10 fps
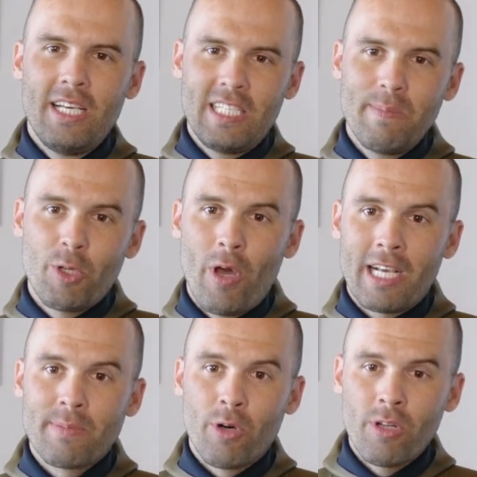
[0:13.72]

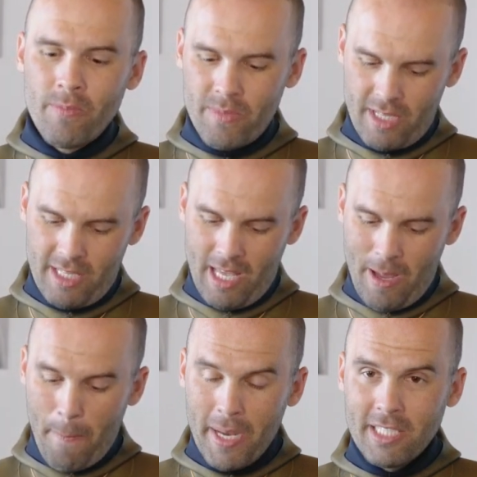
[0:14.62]
CB2x model,
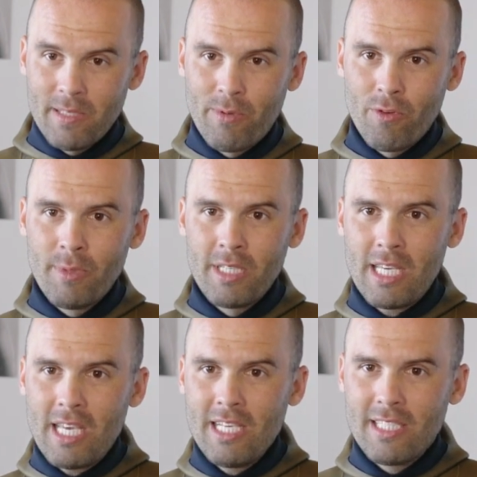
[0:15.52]
the biggest improvement
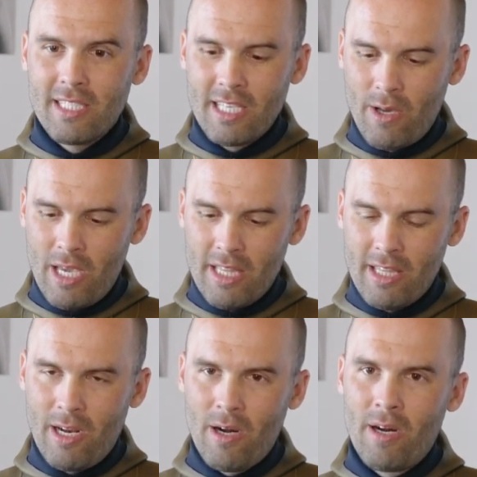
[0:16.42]
is
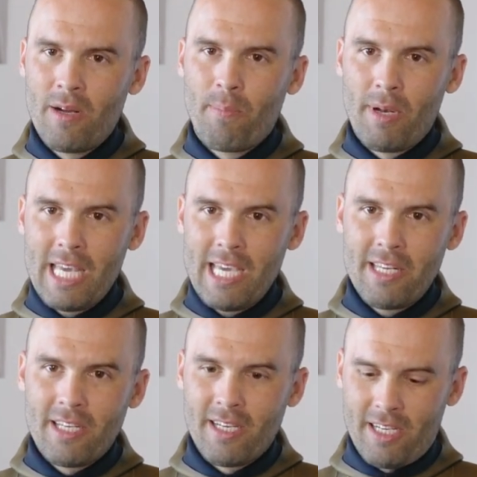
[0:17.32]
in their
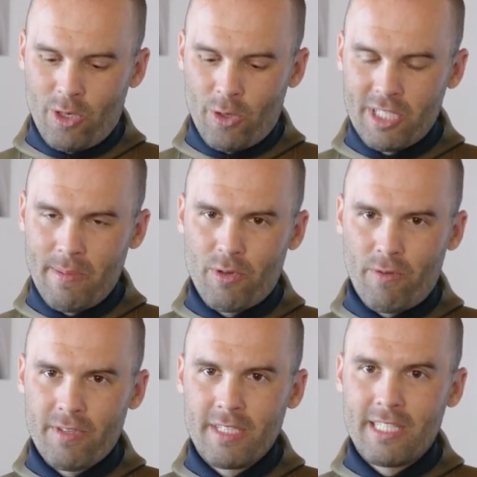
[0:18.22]
blade concept
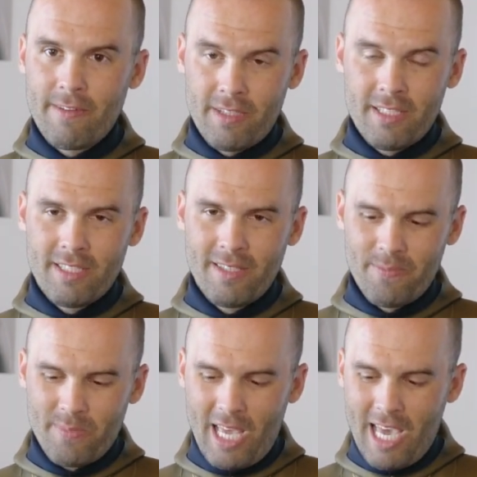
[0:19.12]
of stiffness,
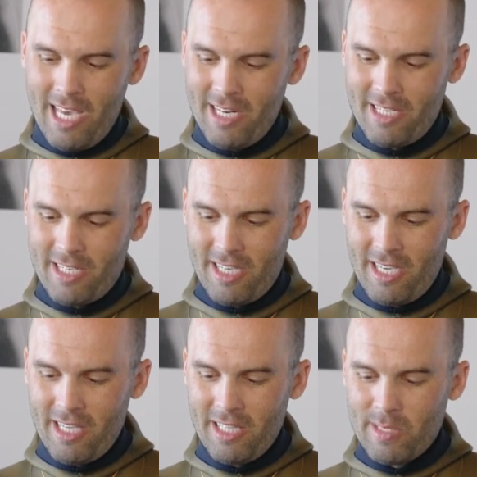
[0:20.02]
and
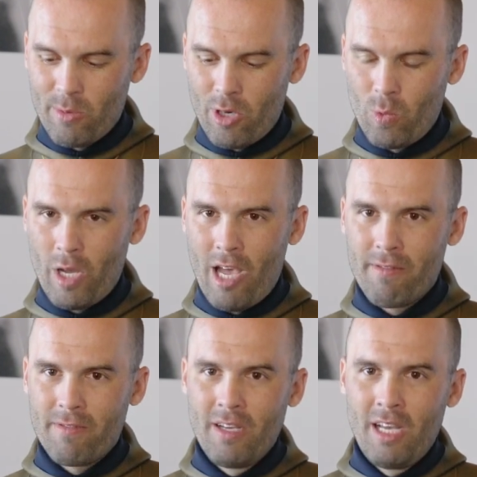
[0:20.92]
in this model we
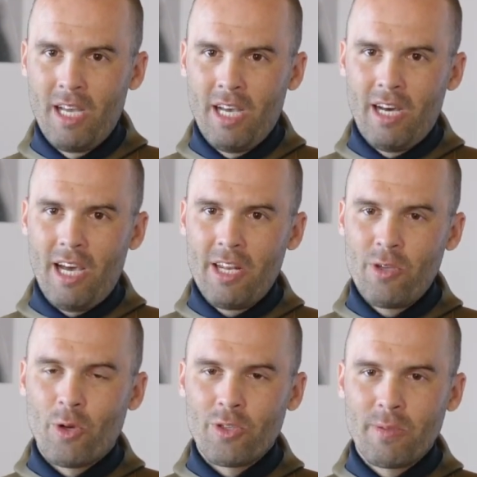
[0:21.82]
have a
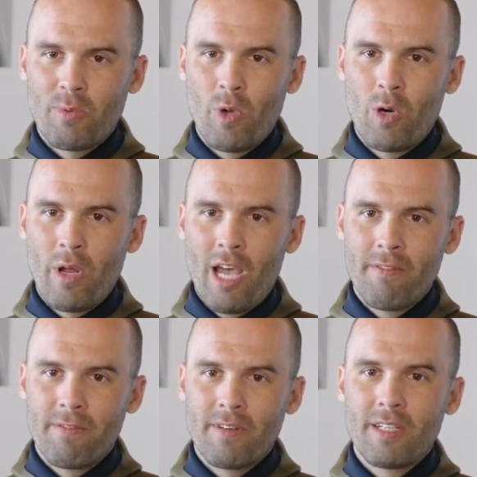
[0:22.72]
new concept where we
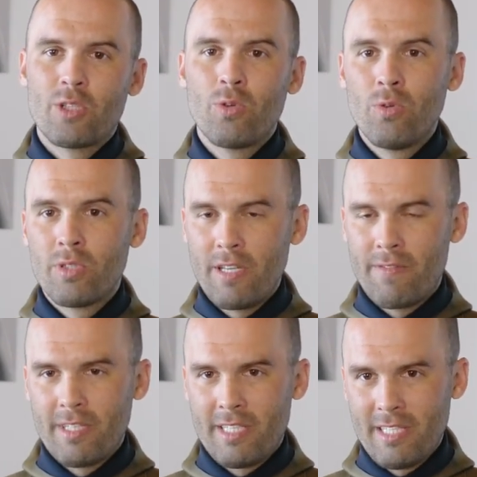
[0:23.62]
have two
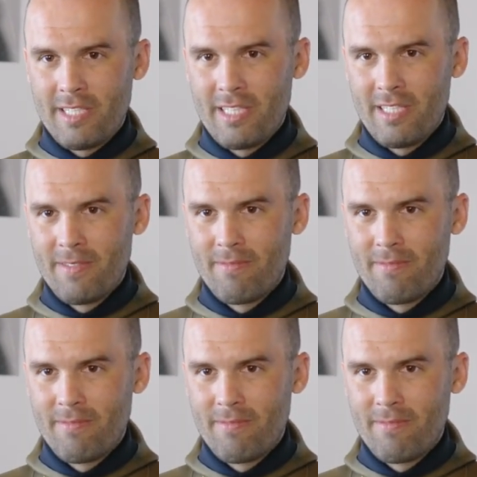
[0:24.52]
stiffnesses